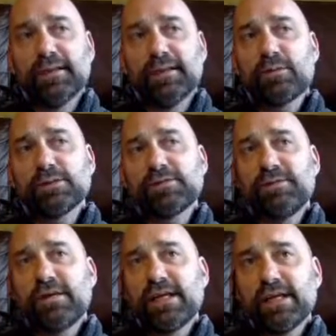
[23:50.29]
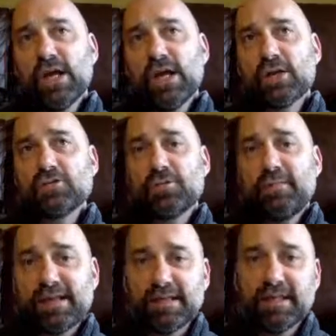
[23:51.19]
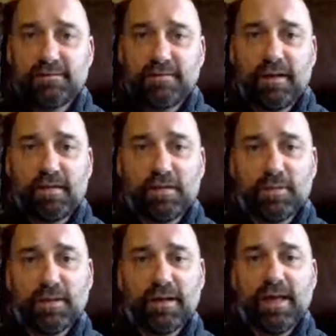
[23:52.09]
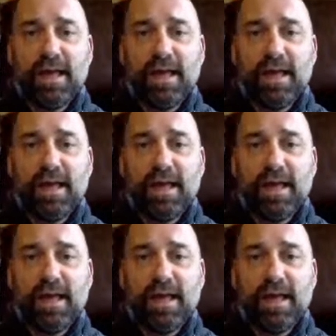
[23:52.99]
and that was a very dramatic environment.